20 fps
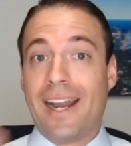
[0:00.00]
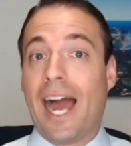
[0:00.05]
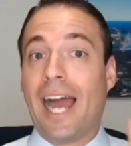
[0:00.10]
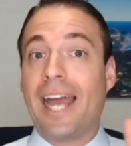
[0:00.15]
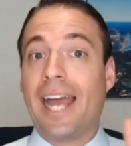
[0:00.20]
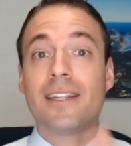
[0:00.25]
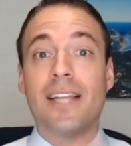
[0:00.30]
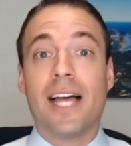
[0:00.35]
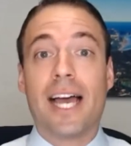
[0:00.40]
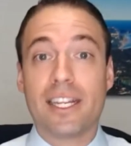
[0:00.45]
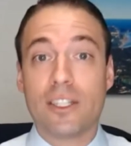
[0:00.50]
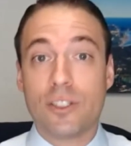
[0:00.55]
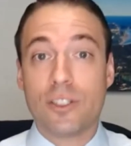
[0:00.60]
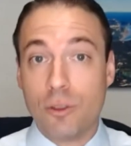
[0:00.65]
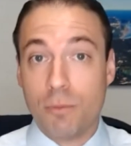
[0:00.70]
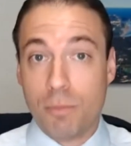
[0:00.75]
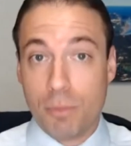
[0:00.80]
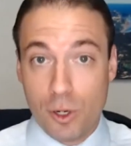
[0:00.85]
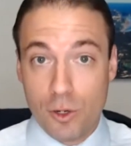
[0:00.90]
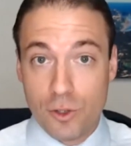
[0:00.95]
I like to
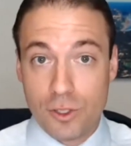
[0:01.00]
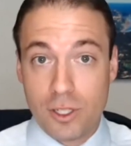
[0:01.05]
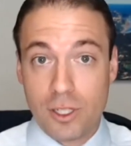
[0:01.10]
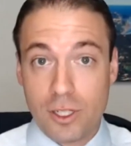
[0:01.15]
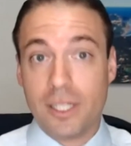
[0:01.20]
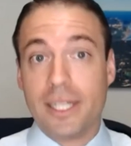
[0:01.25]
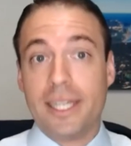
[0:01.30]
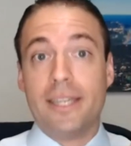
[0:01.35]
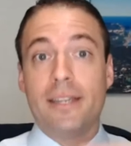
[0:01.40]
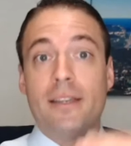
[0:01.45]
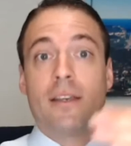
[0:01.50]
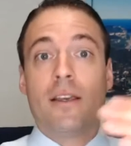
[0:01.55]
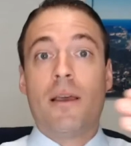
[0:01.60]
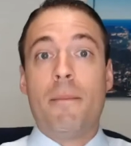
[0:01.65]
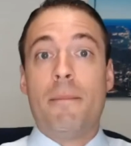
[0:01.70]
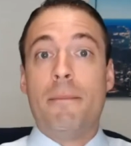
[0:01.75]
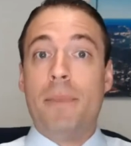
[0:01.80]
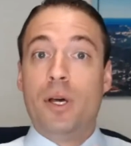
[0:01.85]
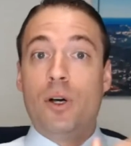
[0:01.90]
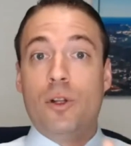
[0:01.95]
personally
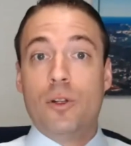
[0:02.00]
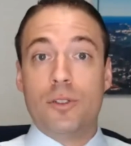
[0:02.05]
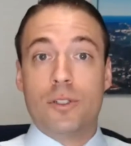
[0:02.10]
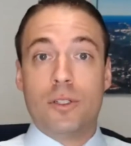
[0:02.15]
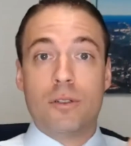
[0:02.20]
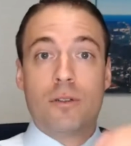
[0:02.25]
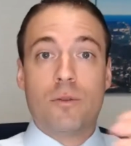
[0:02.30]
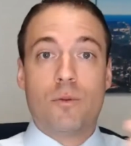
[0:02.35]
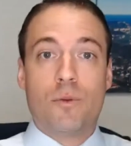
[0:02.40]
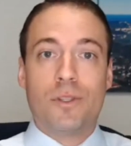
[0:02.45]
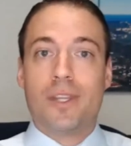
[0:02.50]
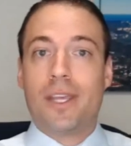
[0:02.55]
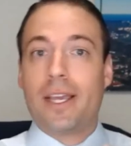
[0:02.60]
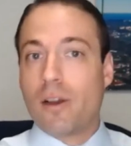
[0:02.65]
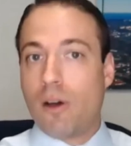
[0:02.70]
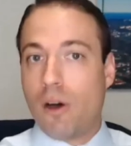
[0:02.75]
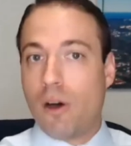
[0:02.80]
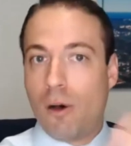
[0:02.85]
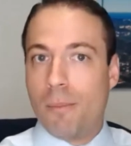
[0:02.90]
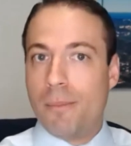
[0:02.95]
build what they
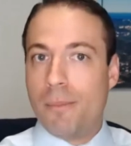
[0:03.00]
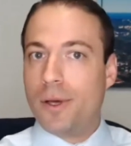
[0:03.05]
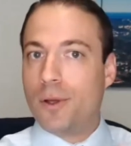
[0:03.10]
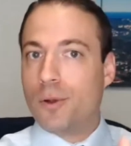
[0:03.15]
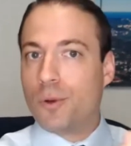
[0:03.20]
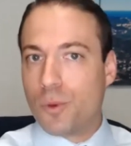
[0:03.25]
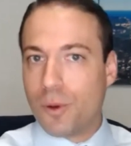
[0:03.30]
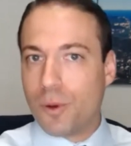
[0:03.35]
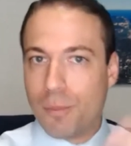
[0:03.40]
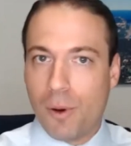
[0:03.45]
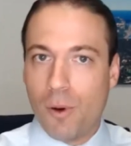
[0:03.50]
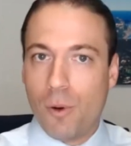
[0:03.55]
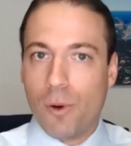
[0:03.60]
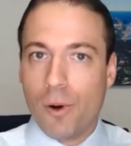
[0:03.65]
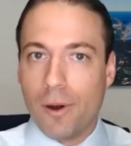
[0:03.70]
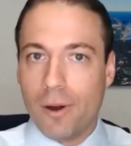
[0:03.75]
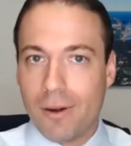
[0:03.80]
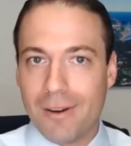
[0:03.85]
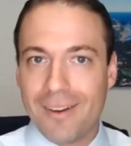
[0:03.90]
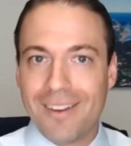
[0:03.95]
call build
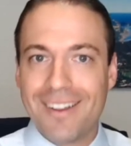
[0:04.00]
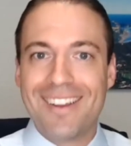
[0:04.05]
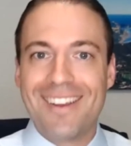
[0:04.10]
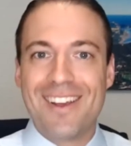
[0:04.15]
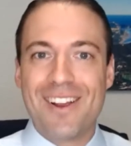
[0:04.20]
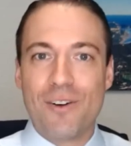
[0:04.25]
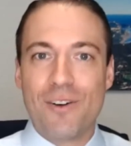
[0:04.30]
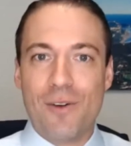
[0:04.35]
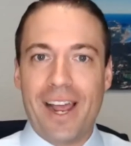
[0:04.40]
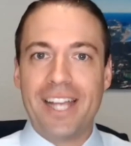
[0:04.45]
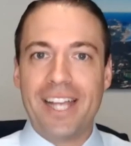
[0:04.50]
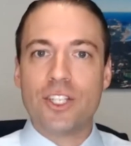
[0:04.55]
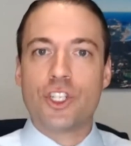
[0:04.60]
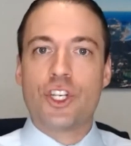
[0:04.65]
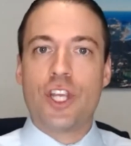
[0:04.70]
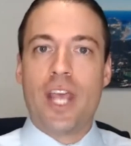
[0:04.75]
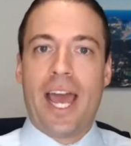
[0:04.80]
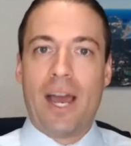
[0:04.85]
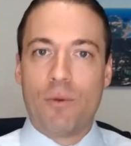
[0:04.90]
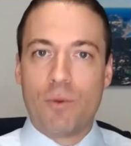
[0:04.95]
rapport, right?
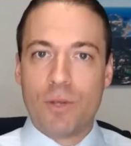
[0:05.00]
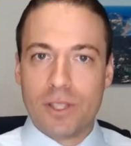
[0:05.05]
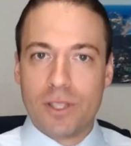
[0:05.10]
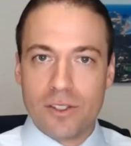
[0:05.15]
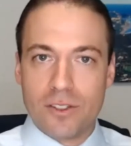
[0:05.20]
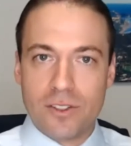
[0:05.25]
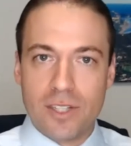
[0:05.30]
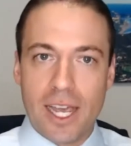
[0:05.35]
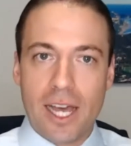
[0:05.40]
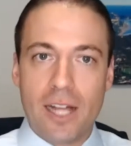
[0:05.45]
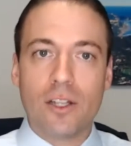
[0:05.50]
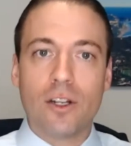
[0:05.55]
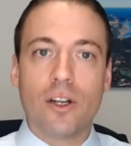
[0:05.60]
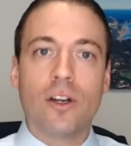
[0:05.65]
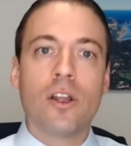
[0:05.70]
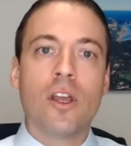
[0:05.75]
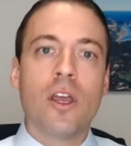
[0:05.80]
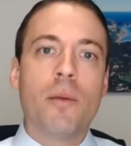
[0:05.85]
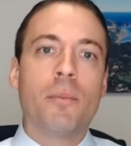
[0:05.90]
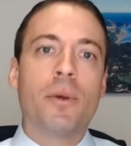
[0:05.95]
Chat with the
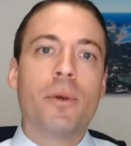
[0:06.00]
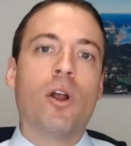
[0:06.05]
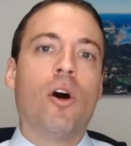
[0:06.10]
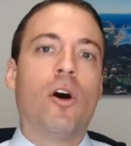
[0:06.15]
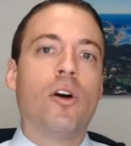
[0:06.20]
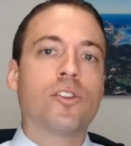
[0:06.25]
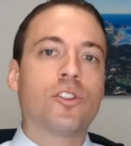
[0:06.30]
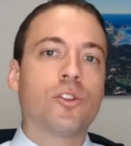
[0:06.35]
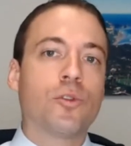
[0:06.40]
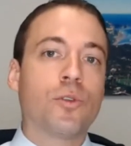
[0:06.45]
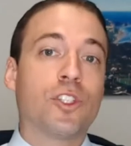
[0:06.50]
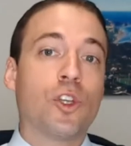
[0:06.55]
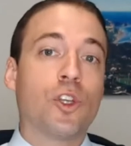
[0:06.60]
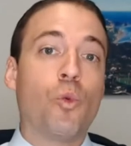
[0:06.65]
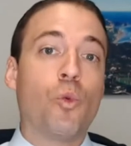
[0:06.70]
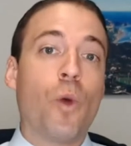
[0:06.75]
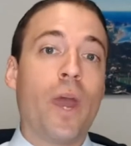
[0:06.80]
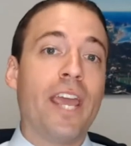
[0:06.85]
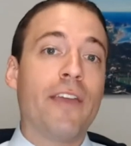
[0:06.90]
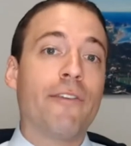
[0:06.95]
seller, but also
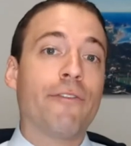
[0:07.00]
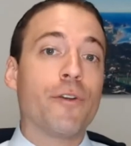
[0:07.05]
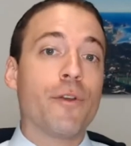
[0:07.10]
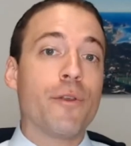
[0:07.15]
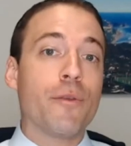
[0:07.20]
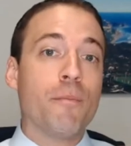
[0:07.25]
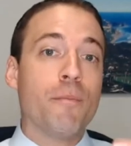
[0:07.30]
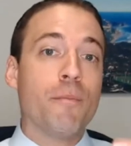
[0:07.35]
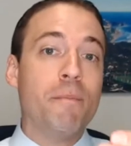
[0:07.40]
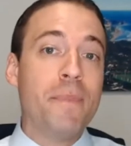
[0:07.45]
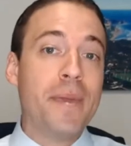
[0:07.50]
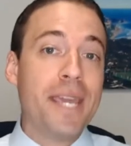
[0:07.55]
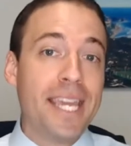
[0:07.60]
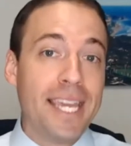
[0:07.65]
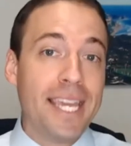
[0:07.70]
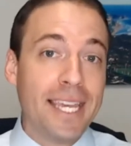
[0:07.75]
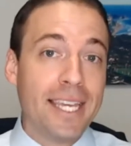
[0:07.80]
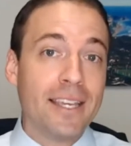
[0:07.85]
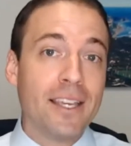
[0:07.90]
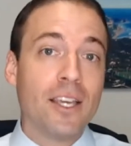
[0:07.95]
way for
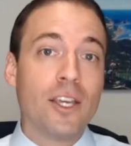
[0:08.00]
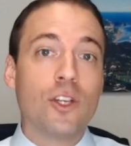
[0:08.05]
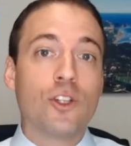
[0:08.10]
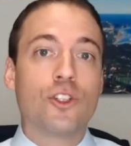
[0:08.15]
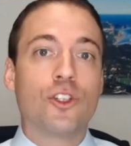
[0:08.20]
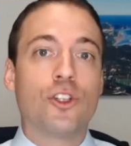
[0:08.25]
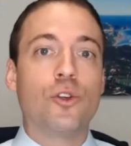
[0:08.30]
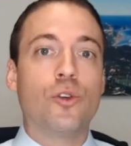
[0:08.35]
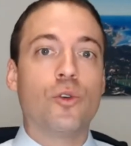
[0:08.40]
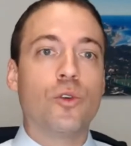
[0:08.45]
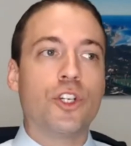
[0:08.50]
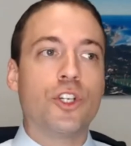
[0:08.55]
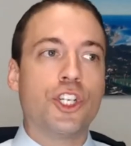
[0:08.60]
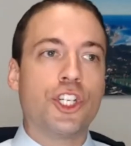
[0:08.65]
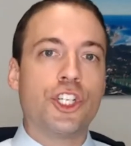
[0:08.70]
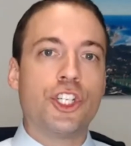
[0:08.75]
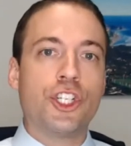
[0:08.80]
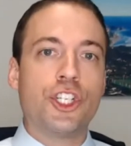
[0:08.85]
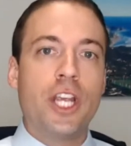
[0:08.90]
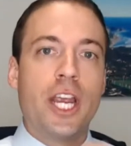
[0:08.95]
me to
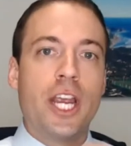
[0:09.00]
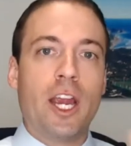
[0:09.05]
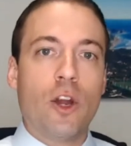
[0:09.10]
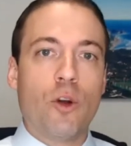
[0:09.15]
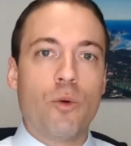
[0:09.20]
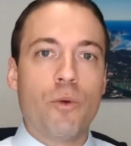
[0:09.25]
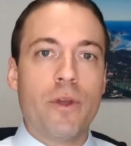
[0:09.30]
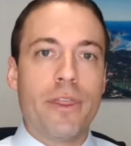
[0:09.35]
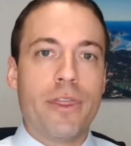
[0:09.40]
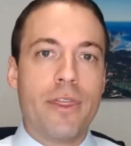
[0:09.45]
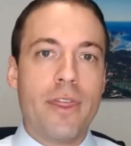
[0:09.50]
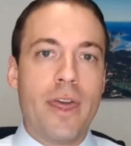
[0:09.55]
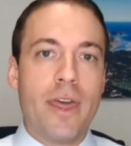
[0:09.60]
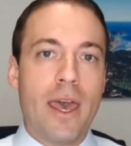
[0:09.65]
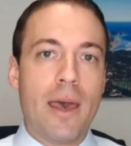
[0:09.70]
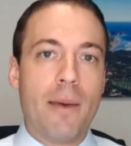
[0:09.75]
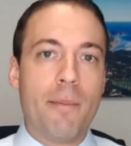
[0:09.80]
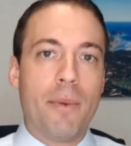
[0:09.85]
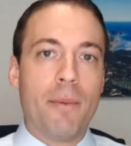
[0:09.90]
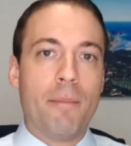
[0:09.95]
share with
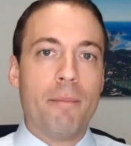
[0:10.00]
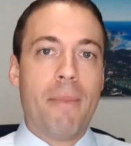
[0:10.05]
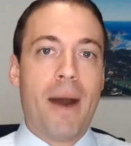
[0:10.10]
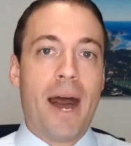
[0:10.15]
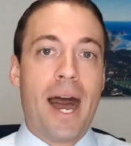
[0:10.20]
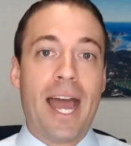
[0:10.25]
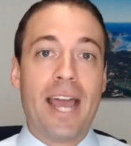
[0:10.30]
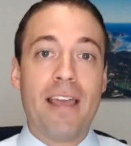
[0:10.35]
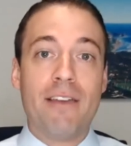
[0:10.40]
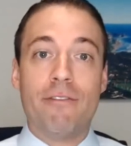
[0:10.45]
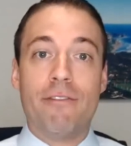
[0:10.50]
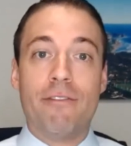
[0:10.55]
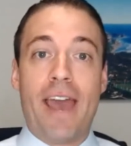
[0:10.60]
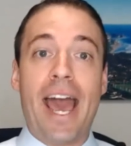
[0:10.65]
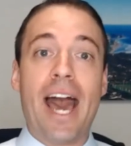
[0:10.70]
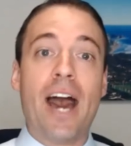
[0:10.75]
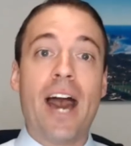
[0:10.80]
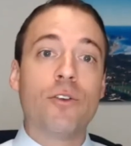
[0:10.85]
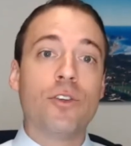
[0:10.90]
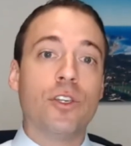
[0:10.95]
them my
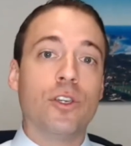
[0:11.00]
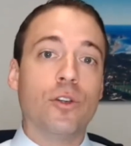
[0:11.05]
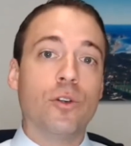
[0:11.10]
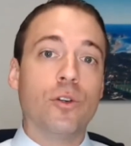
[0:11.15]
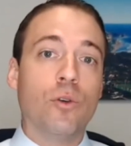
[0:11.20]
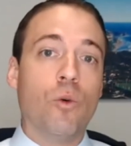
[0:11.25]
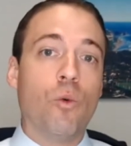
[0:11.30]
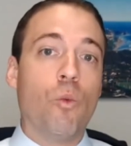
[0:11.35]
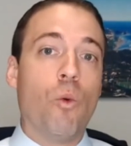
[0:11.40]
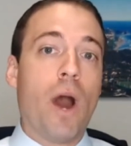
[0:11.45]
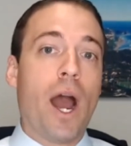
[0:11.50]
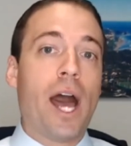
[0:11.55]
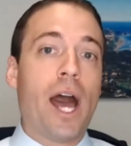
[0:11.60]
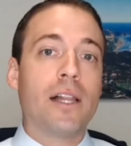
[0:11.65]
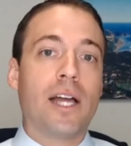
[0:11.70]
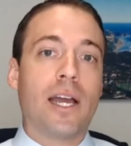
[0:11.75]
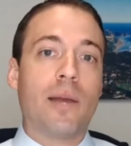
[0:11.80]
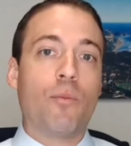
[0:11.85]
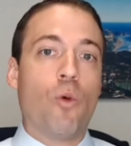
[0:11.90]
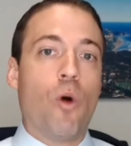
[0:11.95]
value
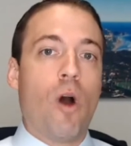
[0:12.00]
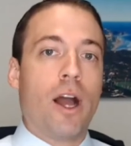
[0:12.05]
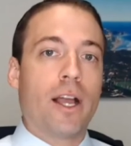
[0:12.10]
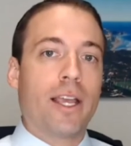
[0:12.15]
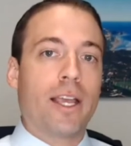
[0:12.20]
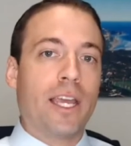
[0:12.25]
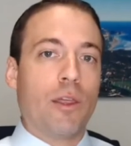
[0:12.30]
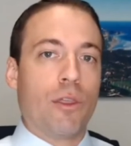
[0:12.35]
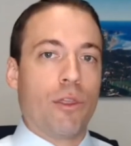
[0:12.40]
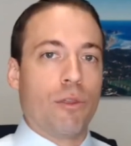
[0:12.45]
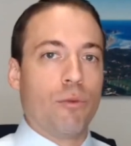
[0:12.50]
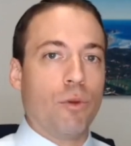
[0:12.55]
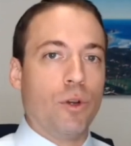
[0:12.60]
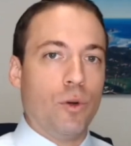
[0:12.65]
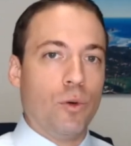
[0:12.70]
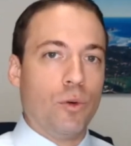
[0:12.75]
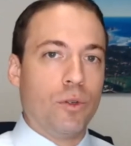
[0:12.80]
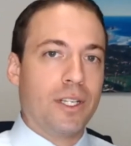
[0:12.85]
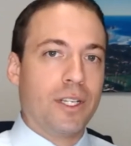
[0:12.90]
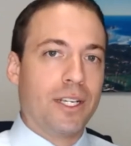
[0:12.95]
while I'm walking
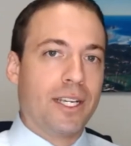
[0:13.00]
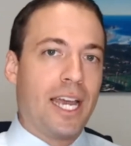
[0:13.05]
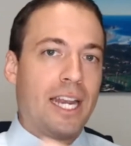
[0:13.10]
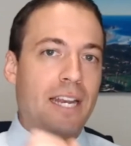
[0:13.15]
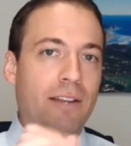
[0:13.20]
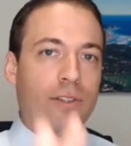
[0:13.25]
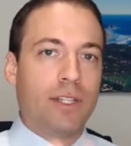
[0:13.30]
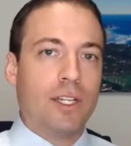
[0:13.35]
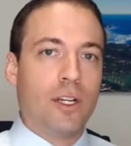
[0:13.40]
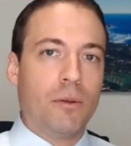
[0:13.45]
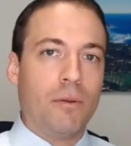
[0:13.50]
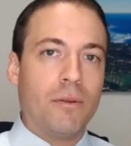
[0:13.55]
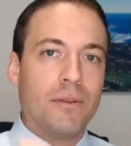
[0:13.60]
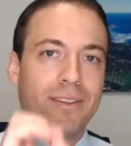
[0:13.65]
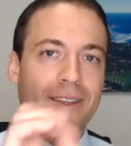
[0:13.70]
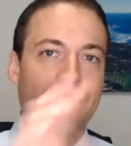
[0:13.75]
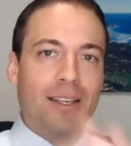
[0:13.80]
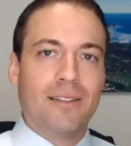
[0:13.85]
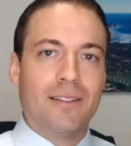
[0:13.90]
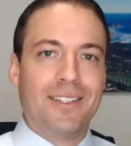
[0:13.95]
through, to kind of little,
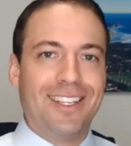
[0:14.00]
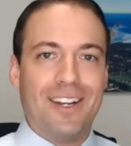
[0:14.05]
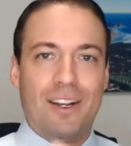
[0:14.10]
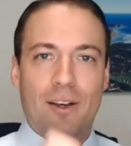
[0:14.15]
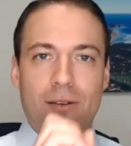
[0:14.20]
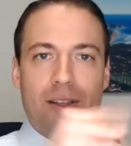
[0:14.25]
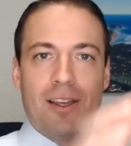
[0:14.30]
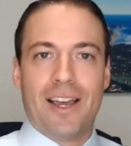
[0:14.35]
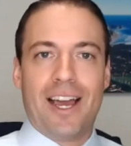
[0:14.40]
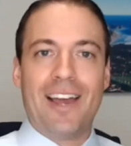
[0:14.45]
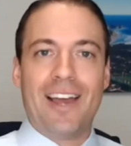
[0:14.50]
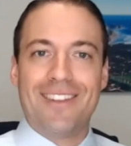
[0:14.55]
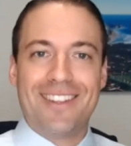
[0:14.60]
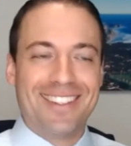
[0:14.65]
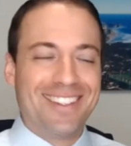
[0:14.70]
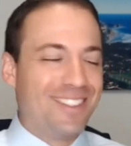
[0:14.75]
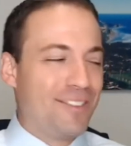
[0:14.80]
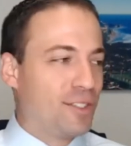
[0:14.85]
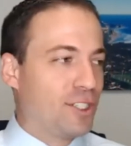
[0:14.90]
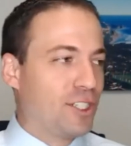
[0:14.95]
you know,
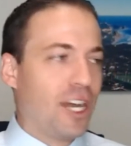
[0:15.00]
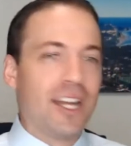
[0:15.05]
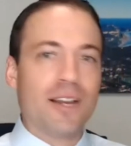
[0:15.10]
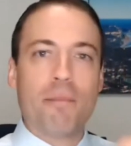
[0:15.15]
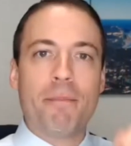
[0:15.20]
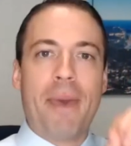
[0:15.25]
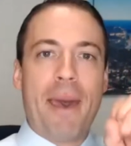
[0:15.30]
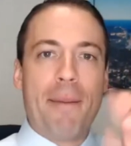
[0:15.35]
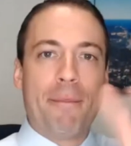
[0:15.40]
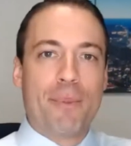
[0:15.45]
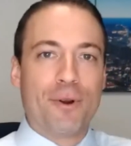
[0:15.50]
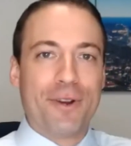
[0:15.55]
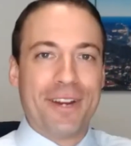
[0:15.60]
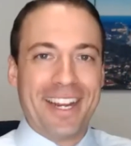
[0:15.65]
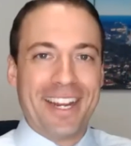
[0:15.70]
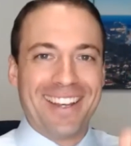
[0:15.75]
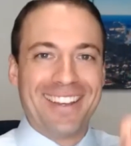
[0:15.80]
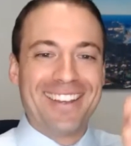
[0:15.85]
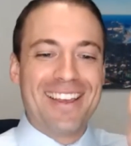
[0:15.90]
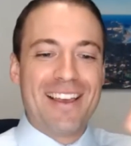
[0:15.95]
it was taught peppering